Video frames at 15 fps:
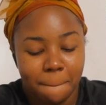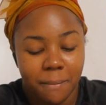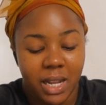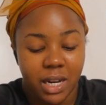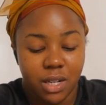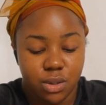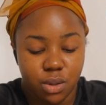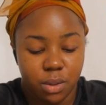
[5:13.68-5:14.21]

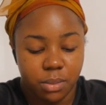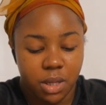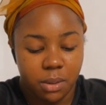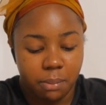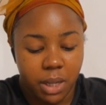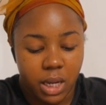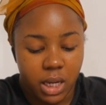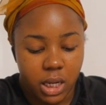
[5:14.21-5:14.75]
that it's something
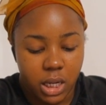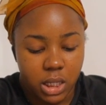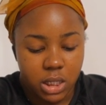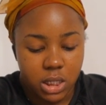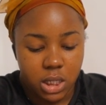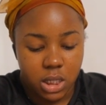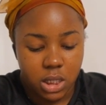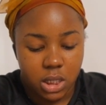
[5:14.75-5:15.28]
bigger than
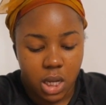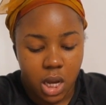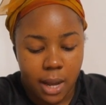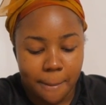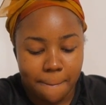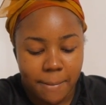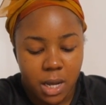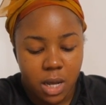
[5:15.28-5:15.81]
it is
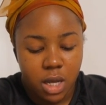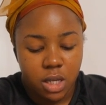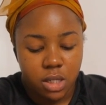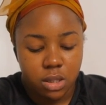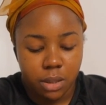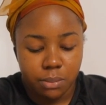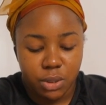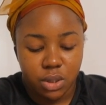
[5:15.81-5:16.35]
um,
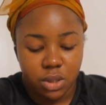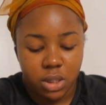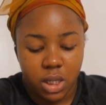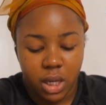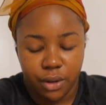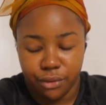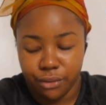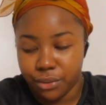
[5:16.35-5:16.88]
so I'm just going to
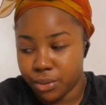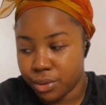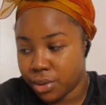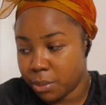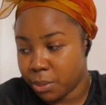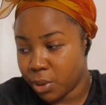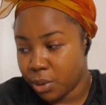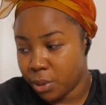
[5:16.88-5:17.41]
get food
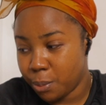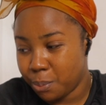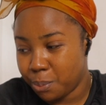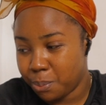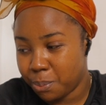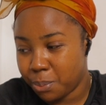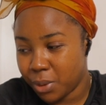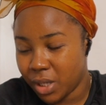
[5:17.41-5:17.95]
I'm gonna
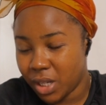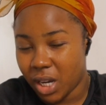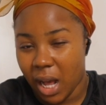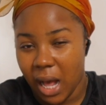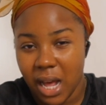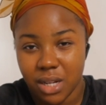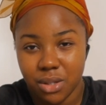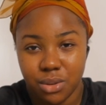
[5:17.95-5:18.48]
burn
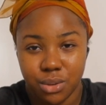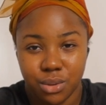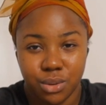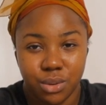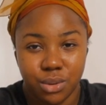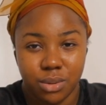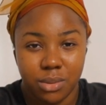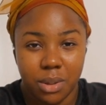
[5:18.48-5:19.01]
a candle
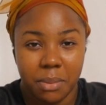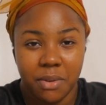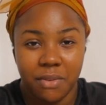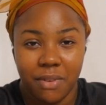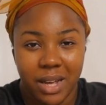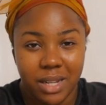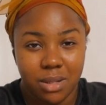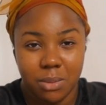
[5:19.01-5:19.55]
maybe
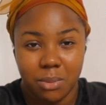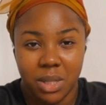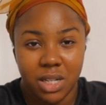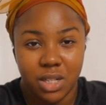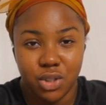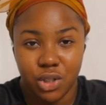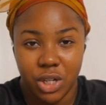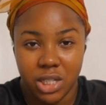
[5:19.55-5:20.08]
find something
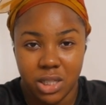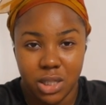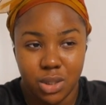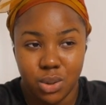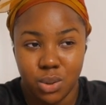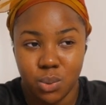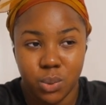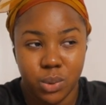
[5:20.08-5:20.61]
interesting
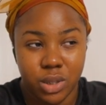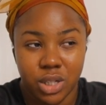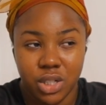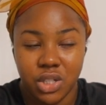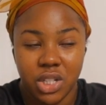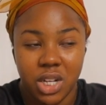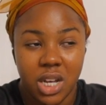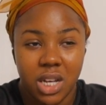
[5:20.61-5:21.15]
to watch
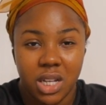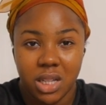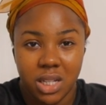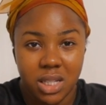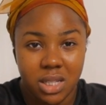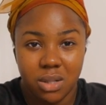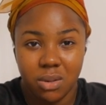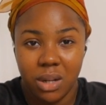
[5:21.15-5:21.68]

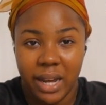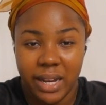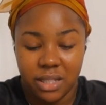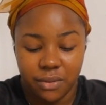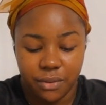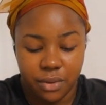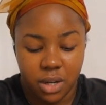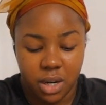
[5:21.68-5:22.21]
there's still
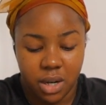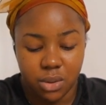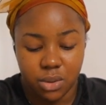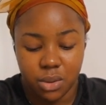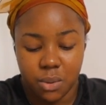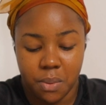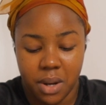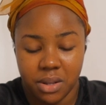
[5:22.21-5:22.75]
light for now
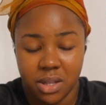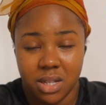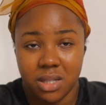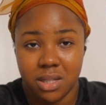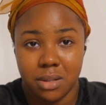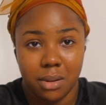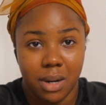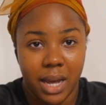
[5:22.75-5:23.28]
so while there's
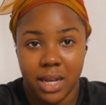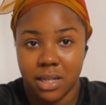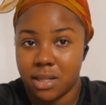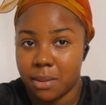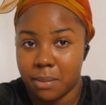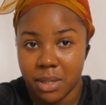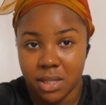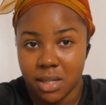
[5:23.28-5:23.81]
still light,
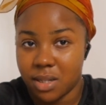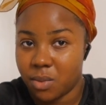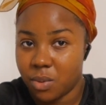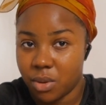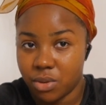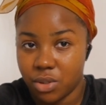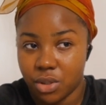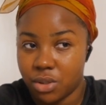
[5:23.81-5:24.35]
I might as
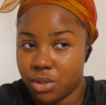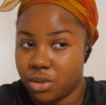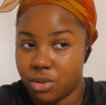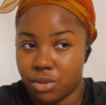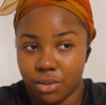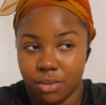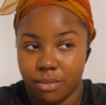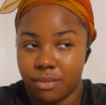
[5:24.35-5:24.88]
well just you
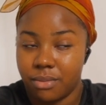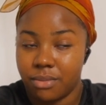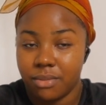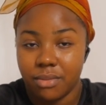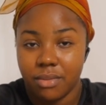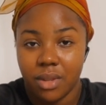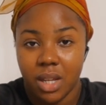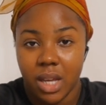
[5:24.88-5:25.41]

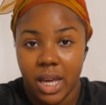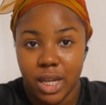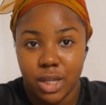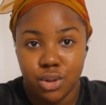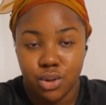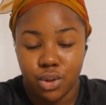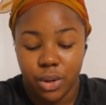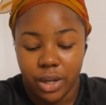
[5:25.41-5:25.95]
know
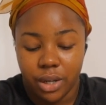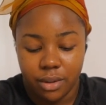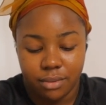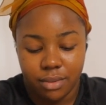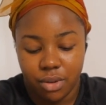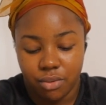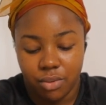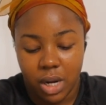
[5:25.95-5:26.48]
enjoy
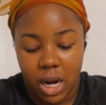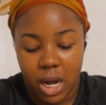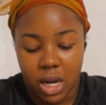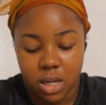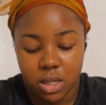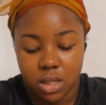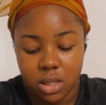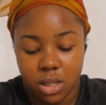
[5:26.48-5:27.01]
and
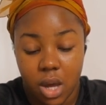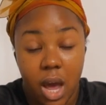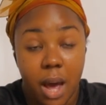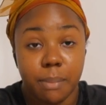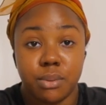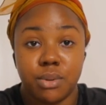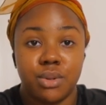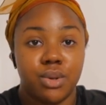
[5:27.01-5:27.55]
relax. Yeah,
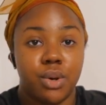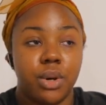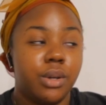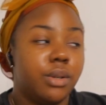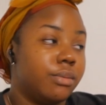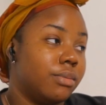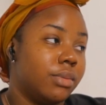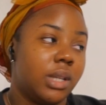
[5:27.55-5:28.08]
so
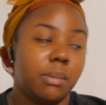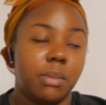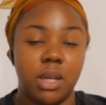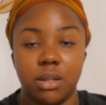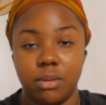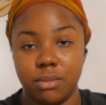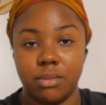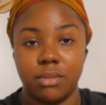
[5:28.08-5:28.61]
let me